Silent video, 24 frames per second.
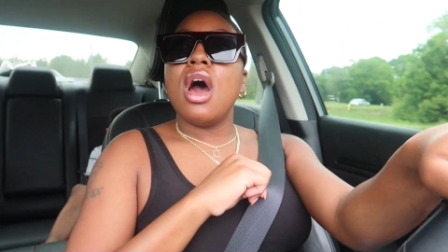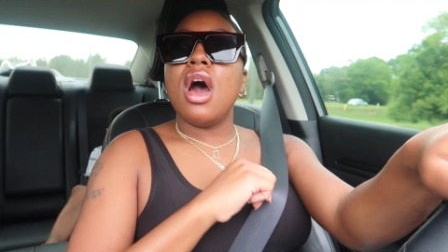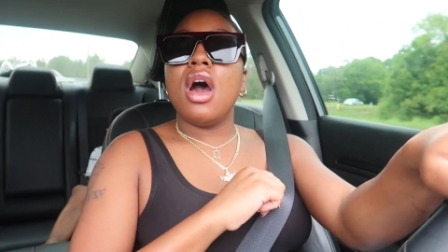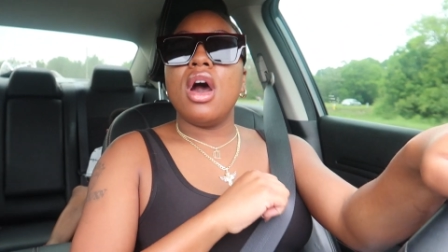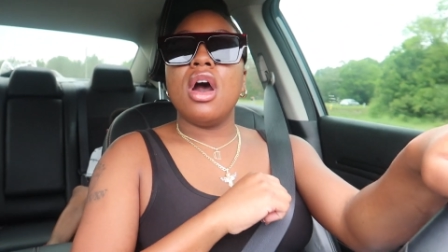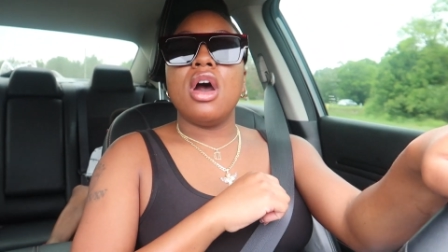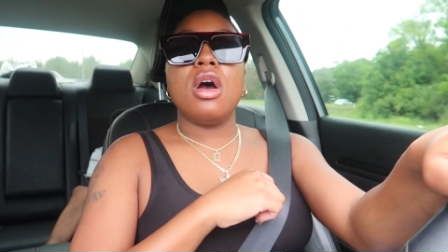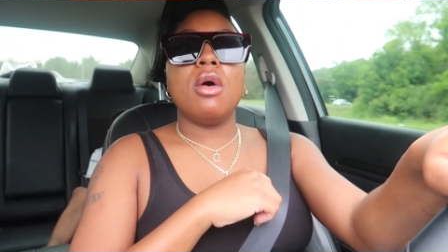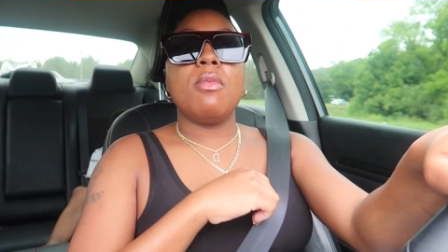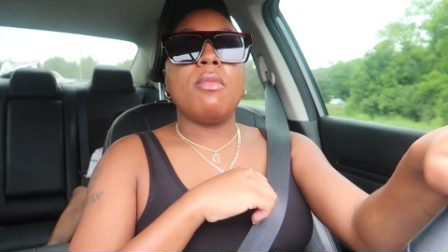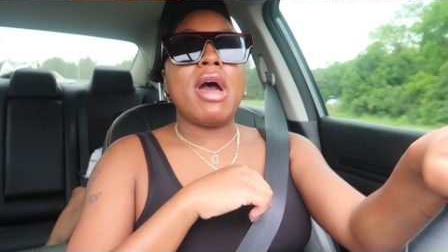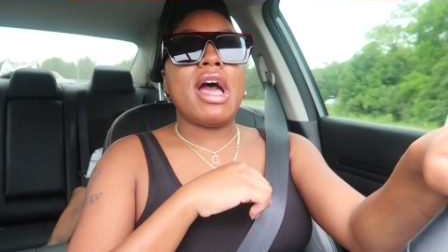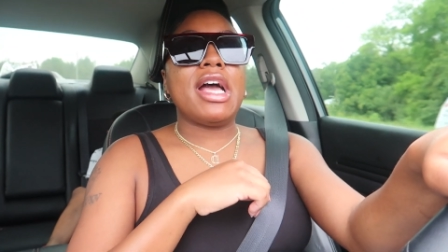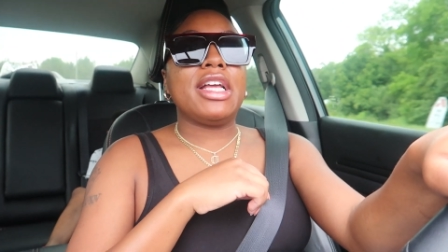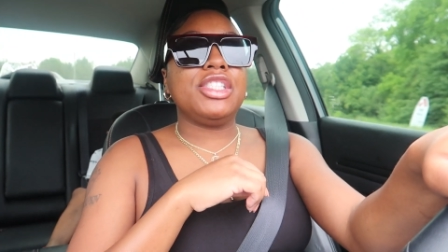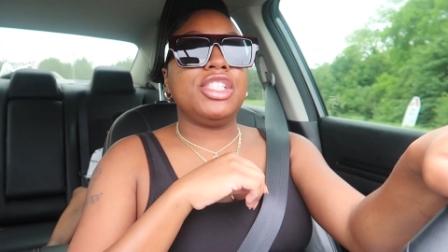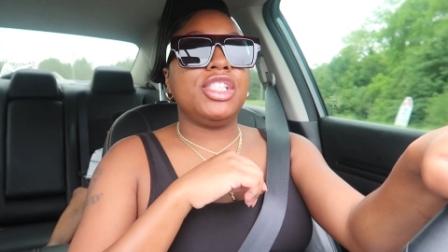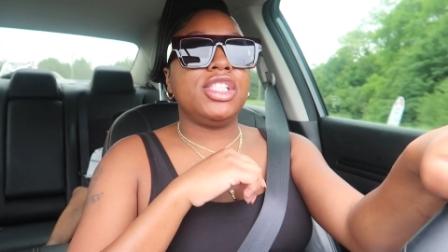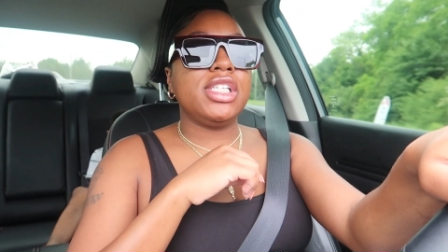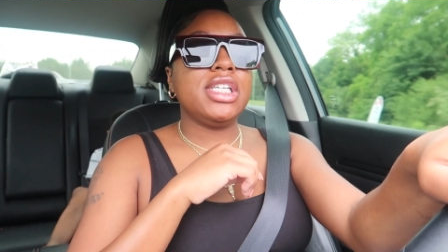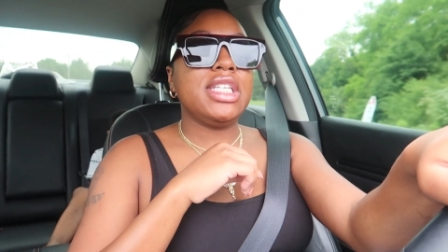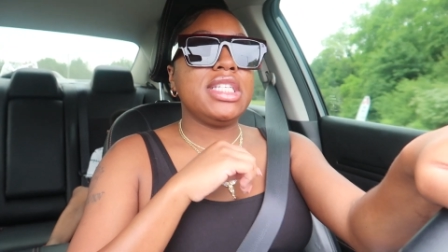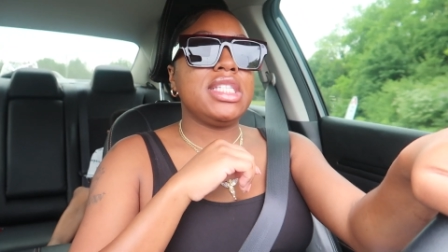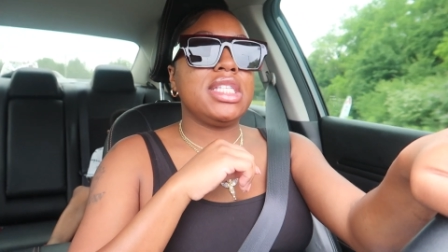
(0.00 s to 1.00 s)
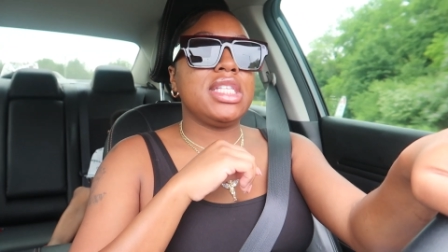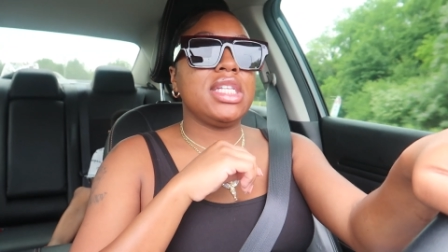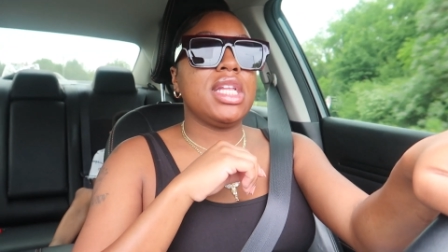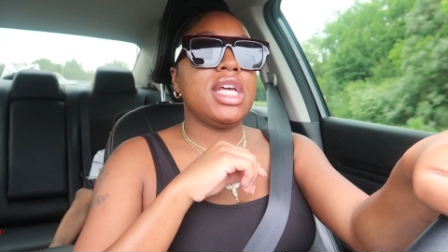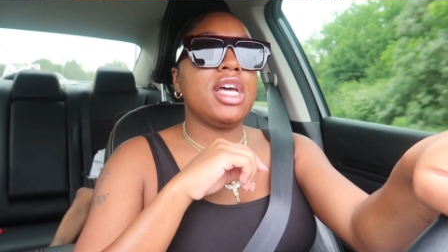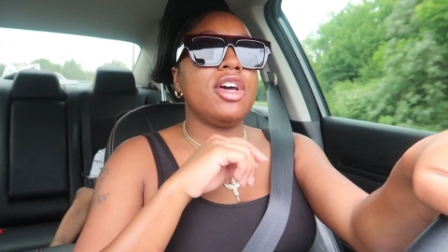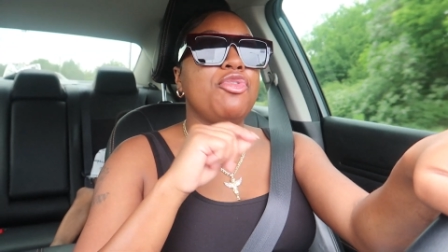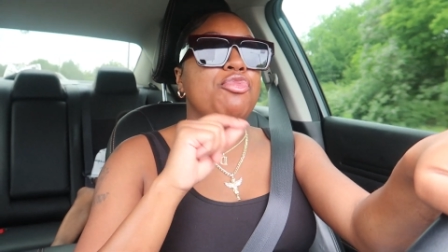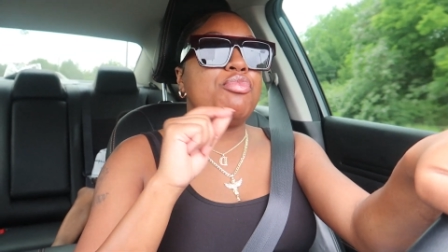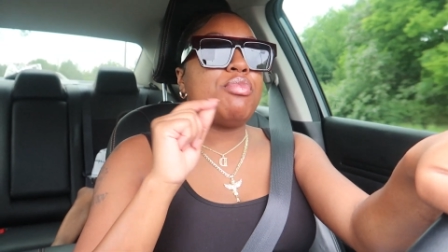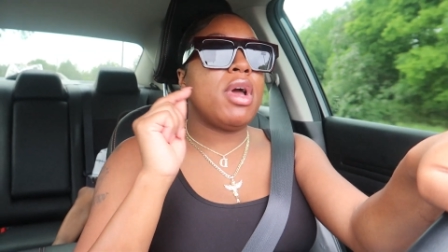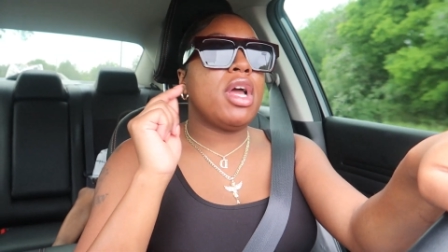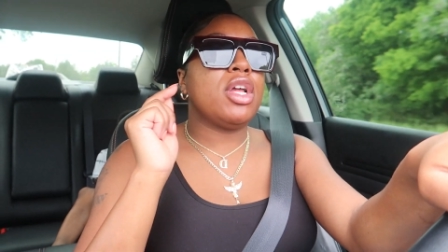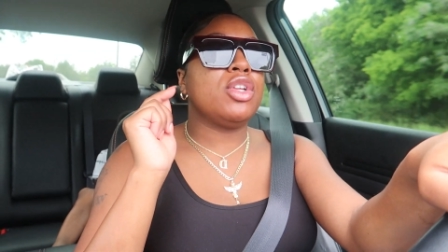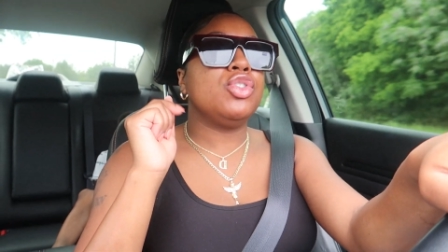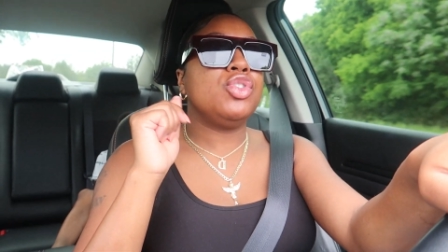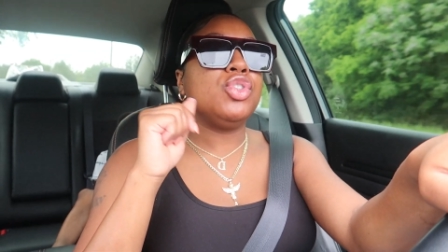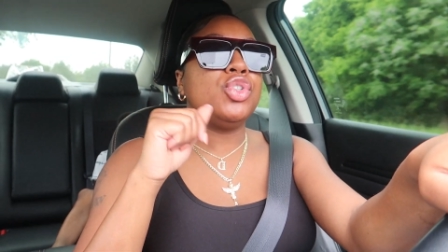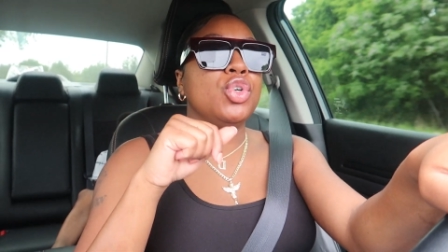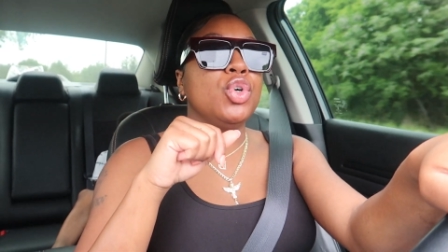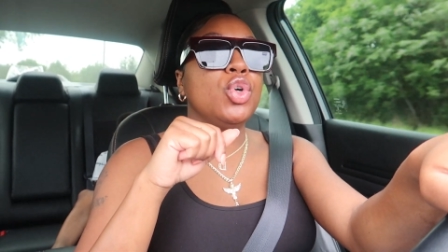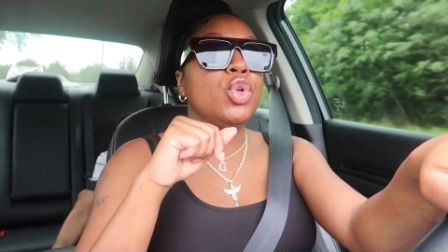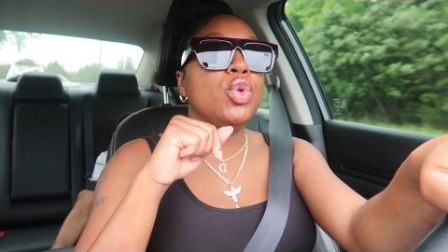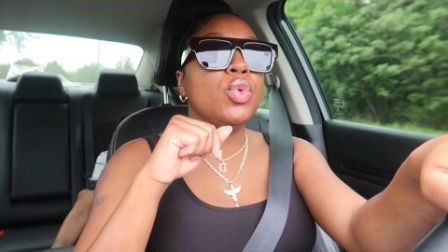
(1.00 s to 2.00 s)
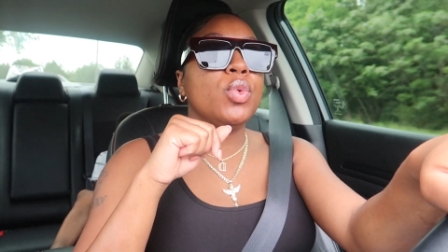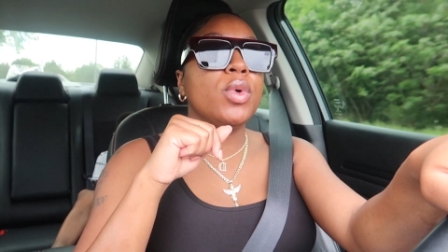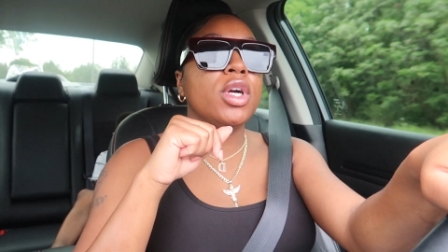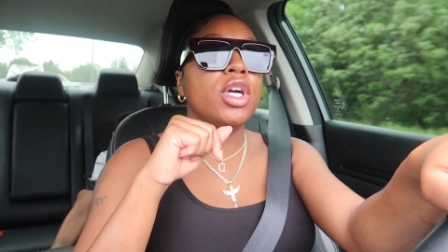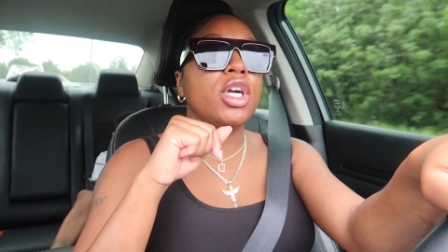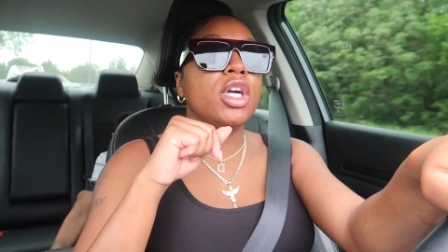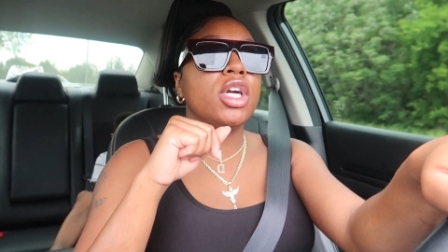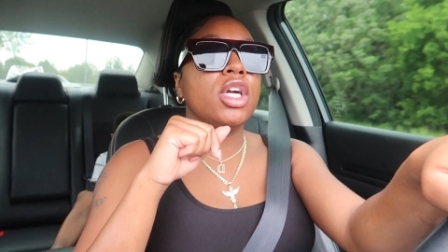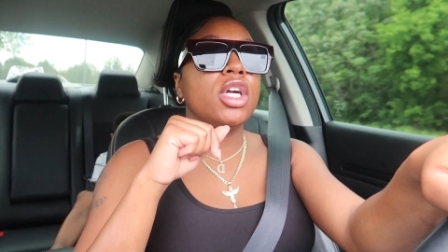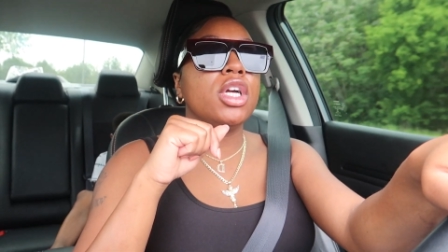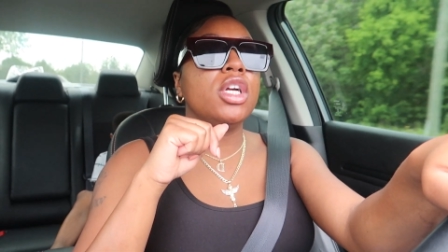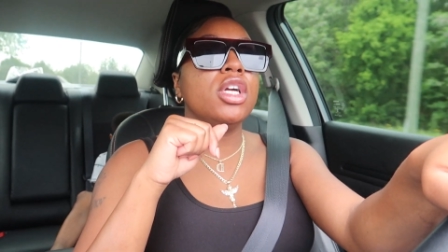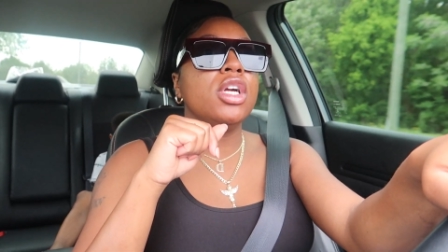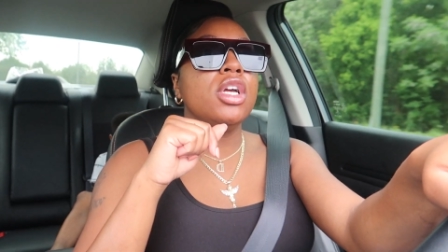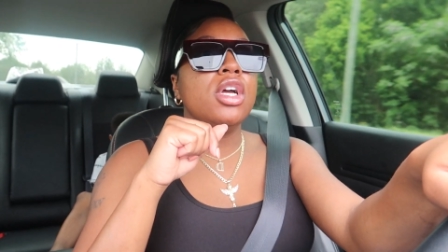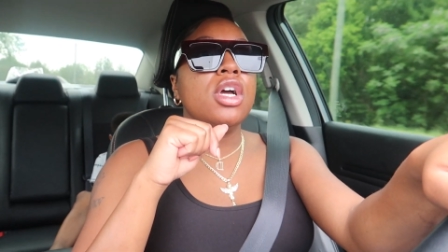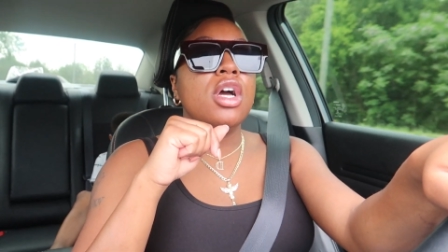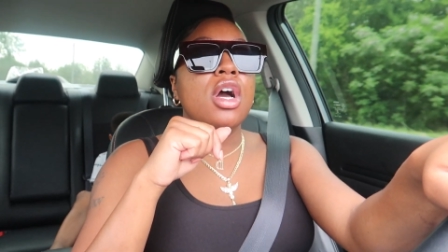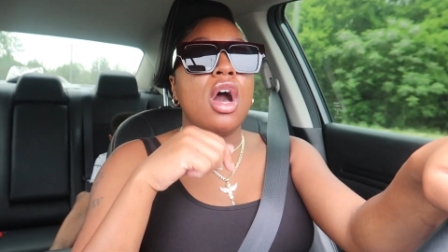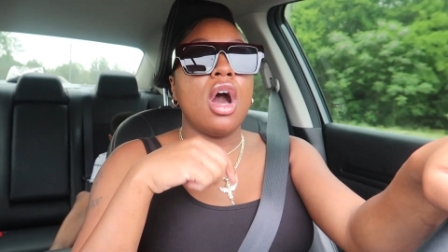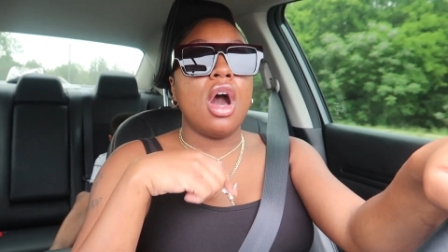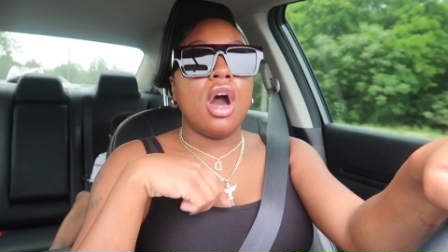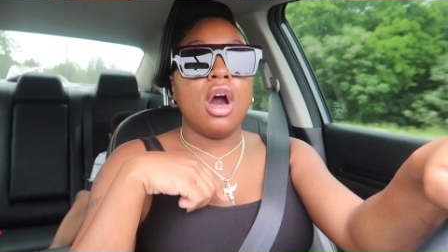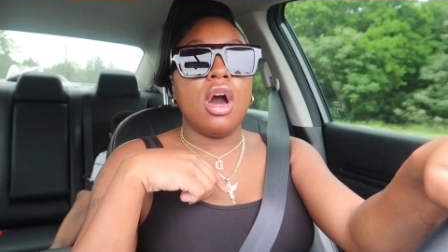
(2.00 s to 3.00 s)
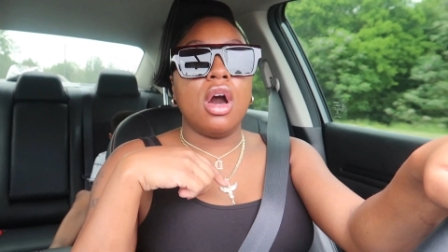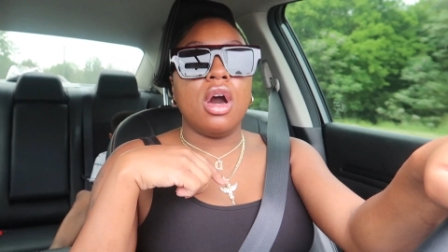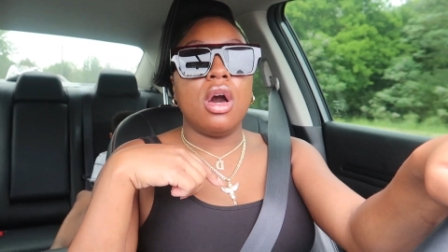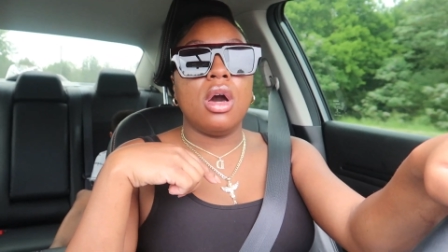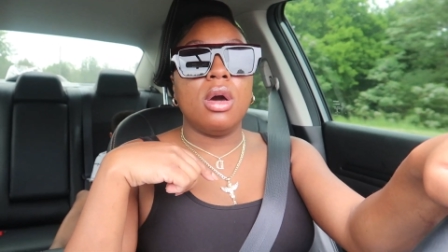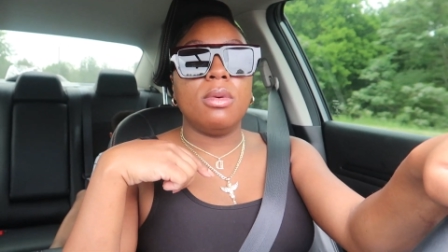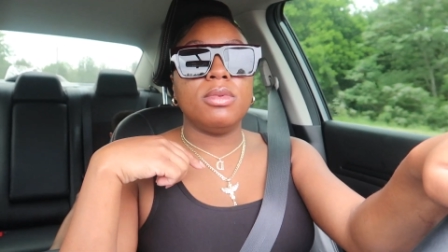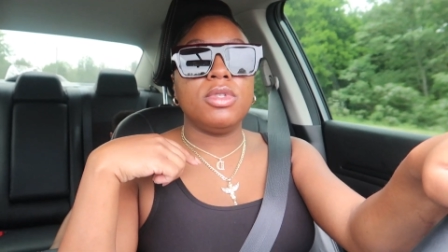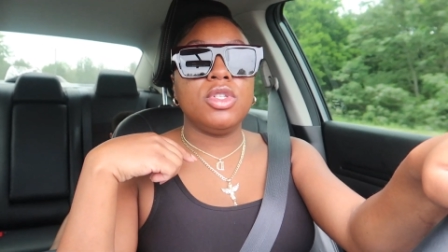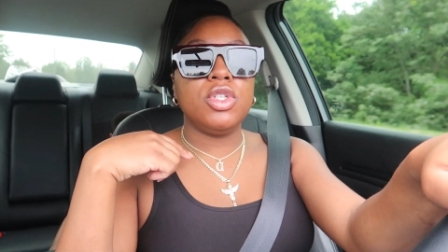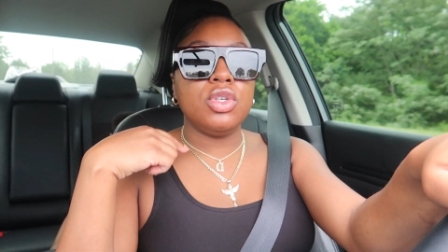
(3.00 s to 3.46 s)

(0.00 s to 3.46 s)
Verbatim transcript: Um, I just left my jeweler um,